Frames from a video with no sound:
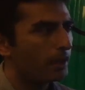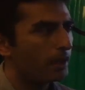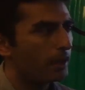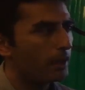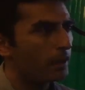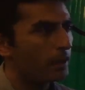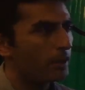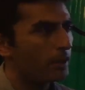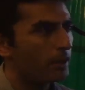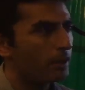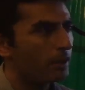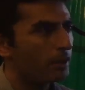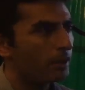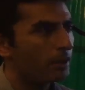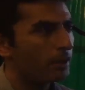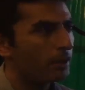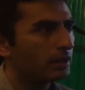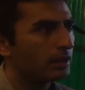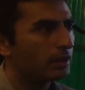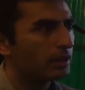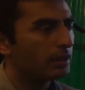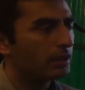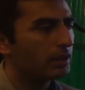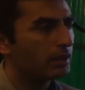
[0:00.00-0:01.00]
no matter what stage
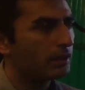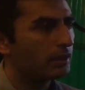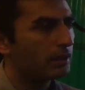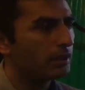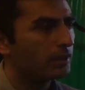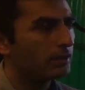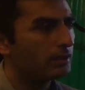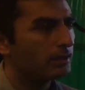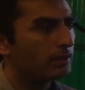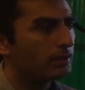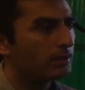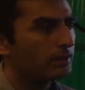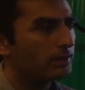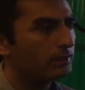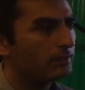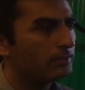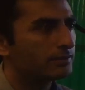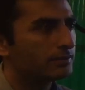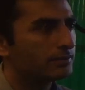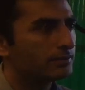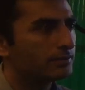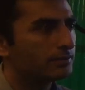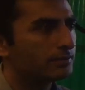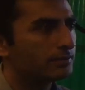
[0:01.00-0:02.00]
of your career you're in,
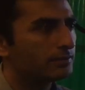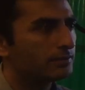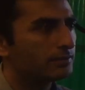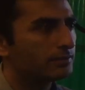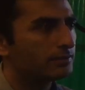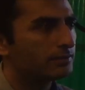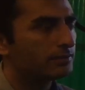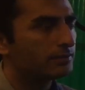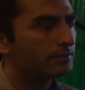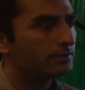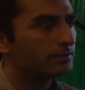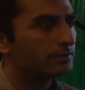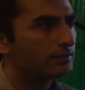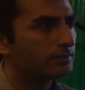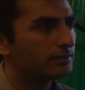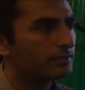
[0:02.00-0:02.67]
it's so easy,